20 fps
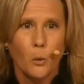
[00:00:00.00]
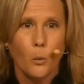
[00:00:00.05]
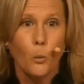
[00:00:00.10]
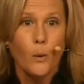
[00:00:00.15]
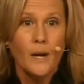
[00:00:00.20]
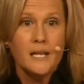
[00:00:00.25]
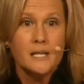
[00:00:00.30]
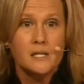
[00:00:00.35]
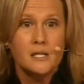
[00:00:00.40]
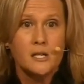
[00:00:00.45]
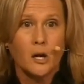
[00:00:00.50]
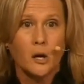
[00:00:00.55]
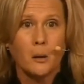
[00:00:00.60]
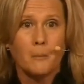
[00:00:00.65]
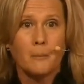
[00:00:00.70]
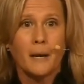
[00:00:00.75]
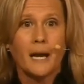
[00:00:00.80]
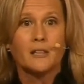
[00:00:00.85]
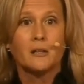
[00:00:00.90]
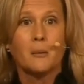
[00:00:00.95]

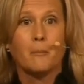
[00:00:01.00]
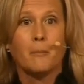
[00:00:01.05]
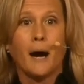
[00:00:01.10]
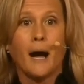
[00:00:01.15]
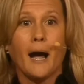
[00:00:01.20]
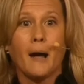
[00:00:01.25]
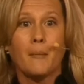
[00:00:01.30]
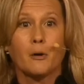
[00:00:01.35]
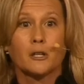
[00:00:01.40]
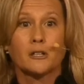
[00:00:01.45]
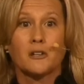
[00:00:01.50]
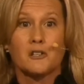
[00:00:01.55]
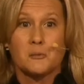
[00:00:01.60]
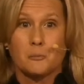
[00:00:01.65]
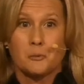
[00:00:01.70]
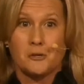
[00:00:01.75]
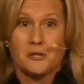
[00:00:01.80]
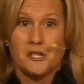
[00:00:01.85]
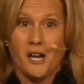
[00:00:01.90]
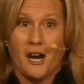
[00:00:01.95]
wisdom in the Bible is
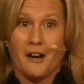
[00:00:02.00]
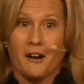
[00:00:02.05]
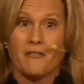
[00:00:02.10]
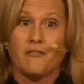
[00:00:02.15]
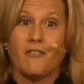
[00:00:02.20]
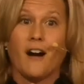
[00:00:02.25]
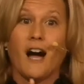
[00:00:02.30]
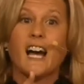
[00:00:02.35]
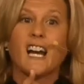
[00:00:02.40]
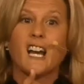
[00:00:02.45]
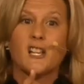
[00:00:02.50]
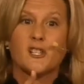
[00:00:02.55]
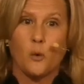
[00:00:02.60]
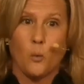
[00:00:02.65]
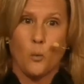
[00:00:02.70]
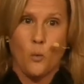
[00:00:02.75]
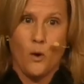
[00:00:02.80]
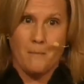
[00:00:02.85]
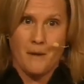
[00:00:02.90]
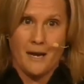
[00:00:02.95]
personified as a
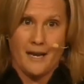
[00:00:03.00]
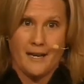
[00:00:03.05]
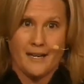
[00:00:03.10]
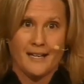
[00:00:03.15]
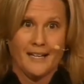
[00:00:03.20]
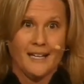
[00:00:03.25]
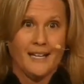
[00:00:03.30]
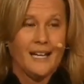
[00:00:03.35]
woman.